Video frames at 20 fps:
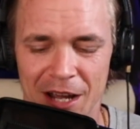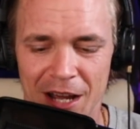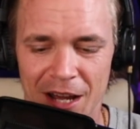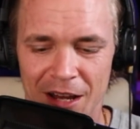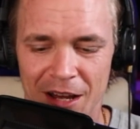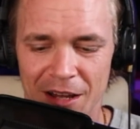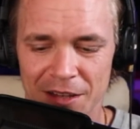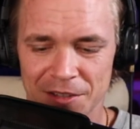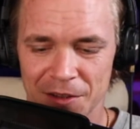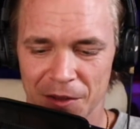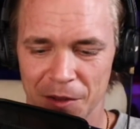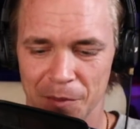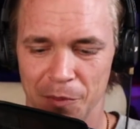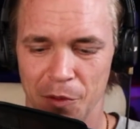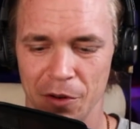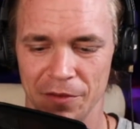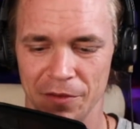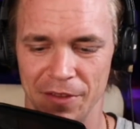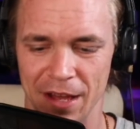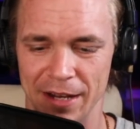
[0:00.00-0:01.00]
So the
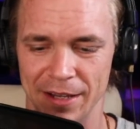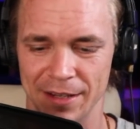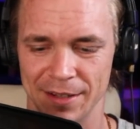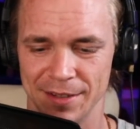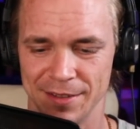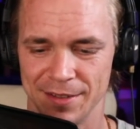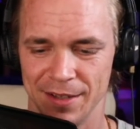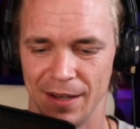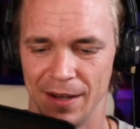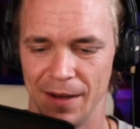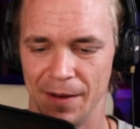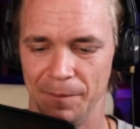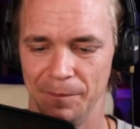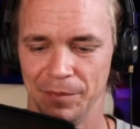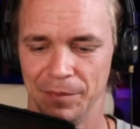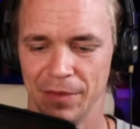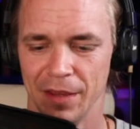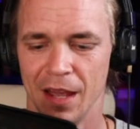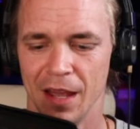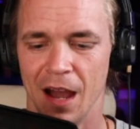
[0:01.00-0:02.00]
point of that is,
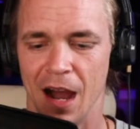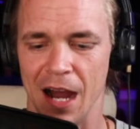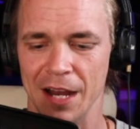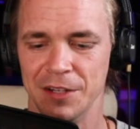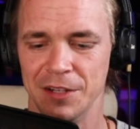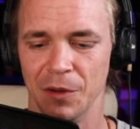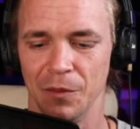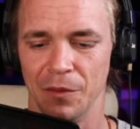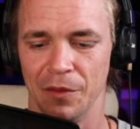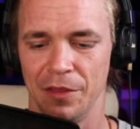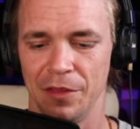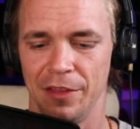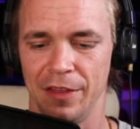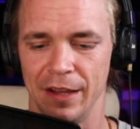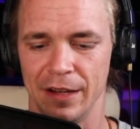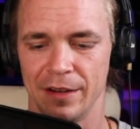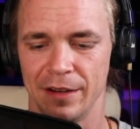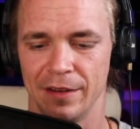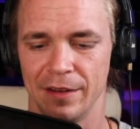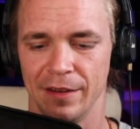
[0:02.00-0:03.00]
I don't
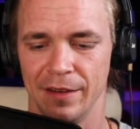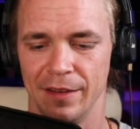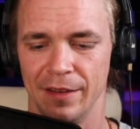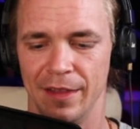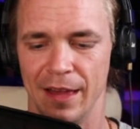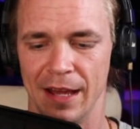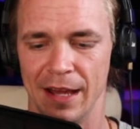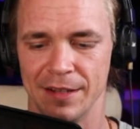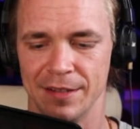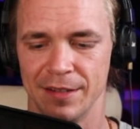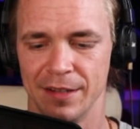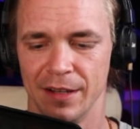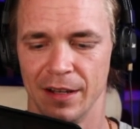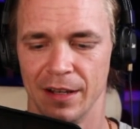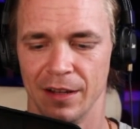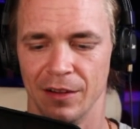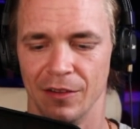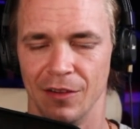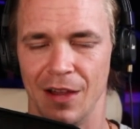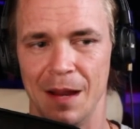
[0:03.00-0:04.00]
think that
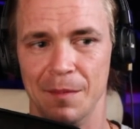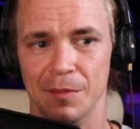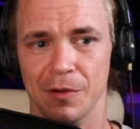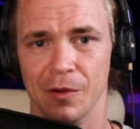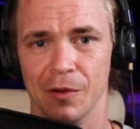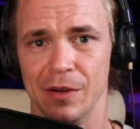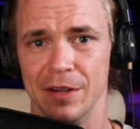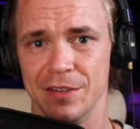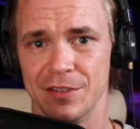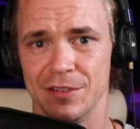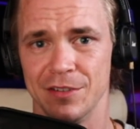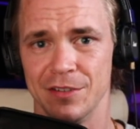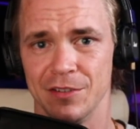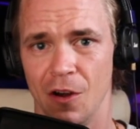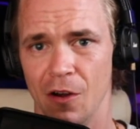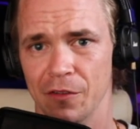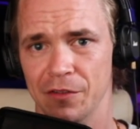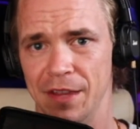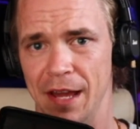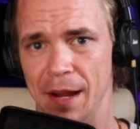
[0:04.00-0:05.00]
library
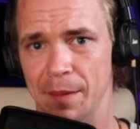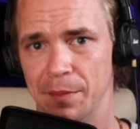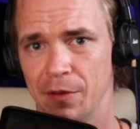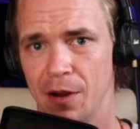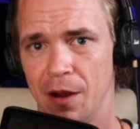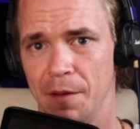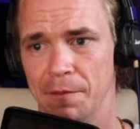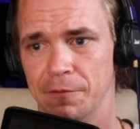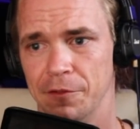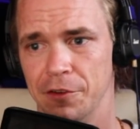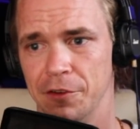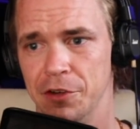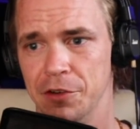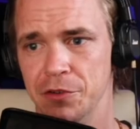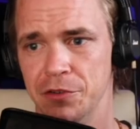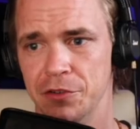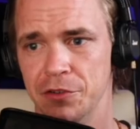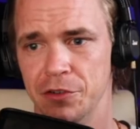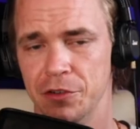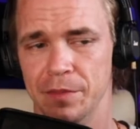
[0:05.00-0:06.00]
solves that problem for
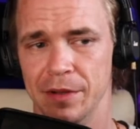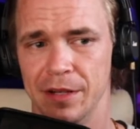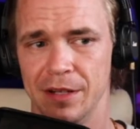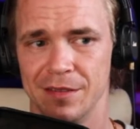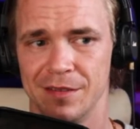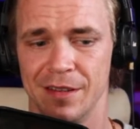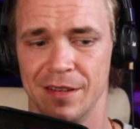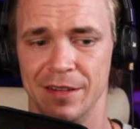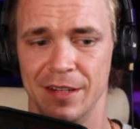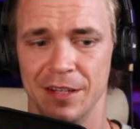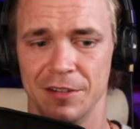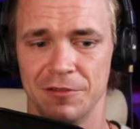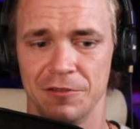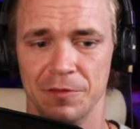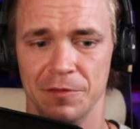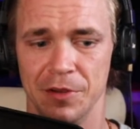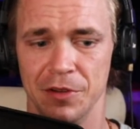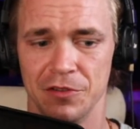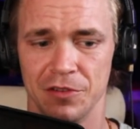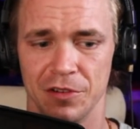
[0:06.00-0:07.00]
YouTube, because the
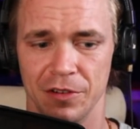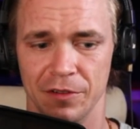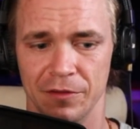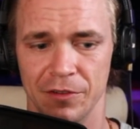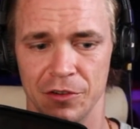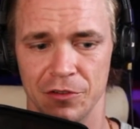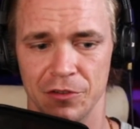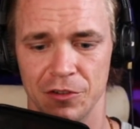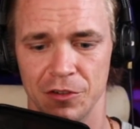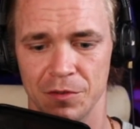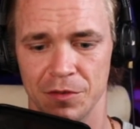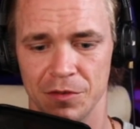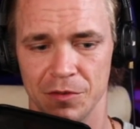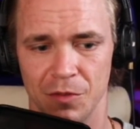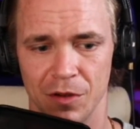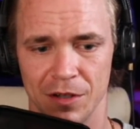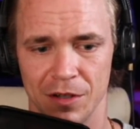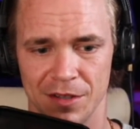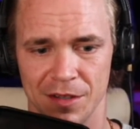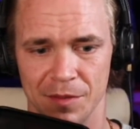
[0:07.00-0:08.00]
distribution of YouTube is
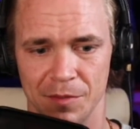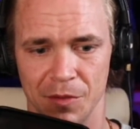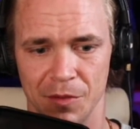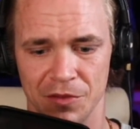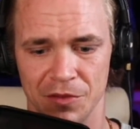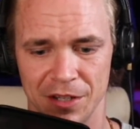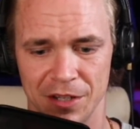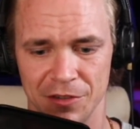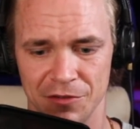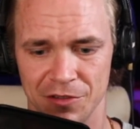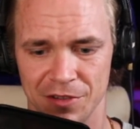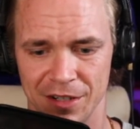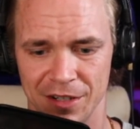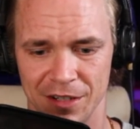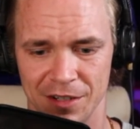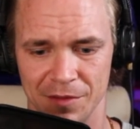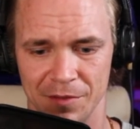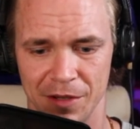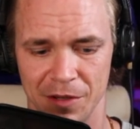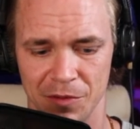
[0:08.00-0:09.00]
what's the most interesting
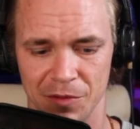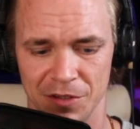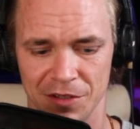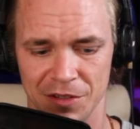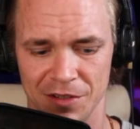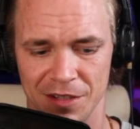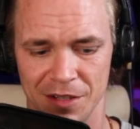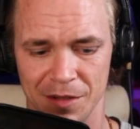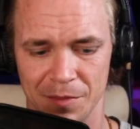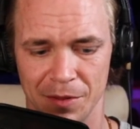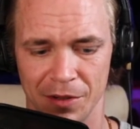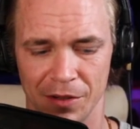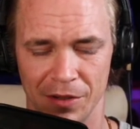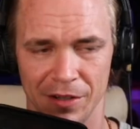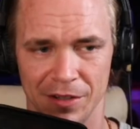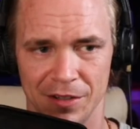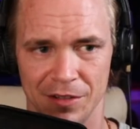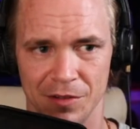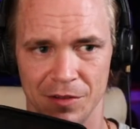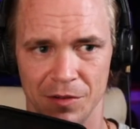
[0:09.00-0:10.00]
to me, which is the
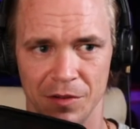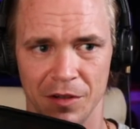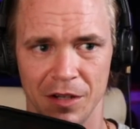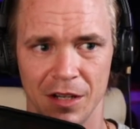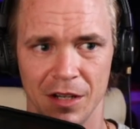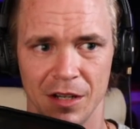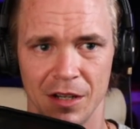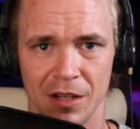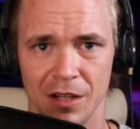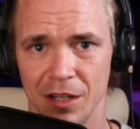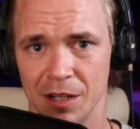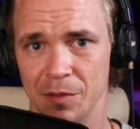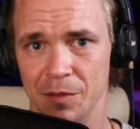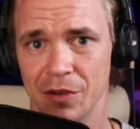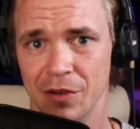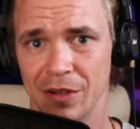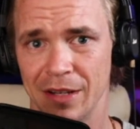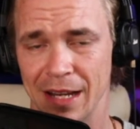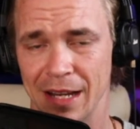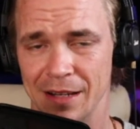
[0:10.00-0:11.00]
ability to
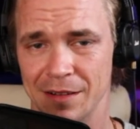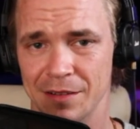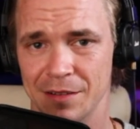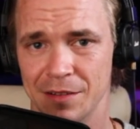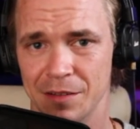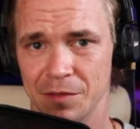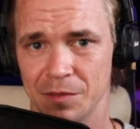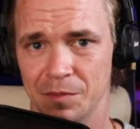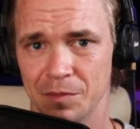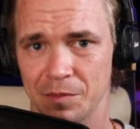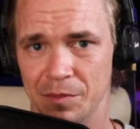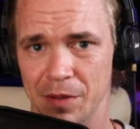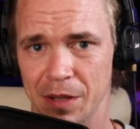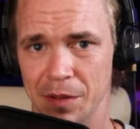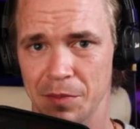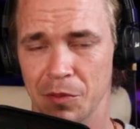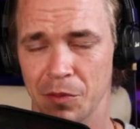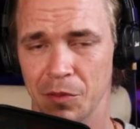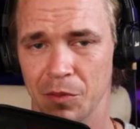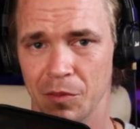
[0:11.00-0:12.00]
communicate to
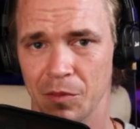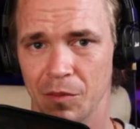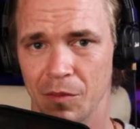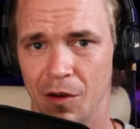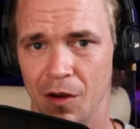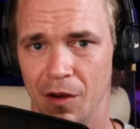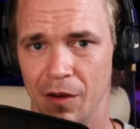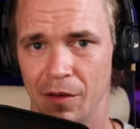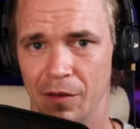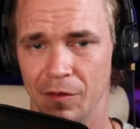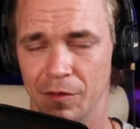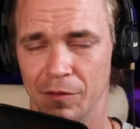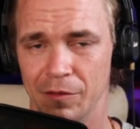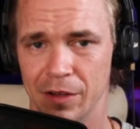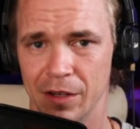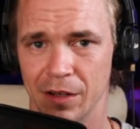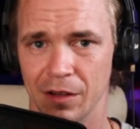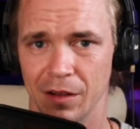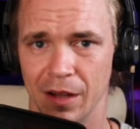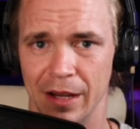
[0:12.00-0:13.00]
people
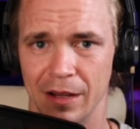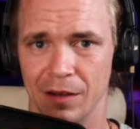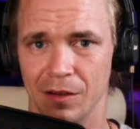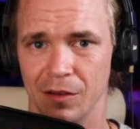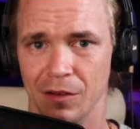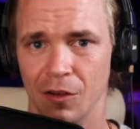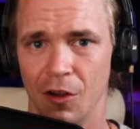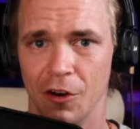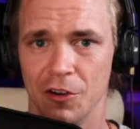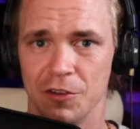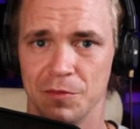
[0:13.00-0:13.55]
via like a large